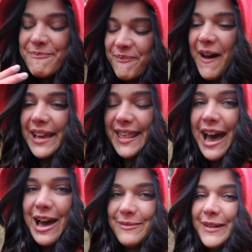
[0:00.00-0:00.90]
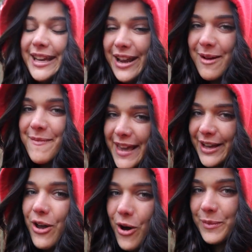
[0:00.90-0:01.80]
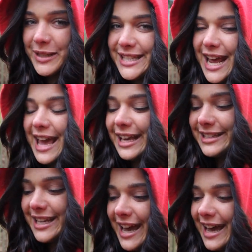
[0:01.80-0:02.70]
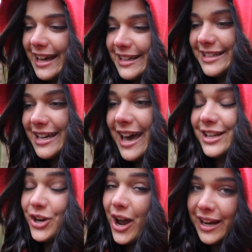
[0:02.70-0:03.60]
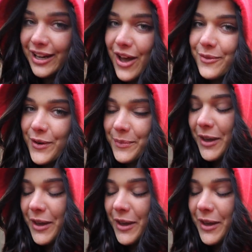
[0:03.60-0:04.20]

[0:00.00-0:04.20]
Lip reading: By that I mean I make a lot of mistakes and I try and learn from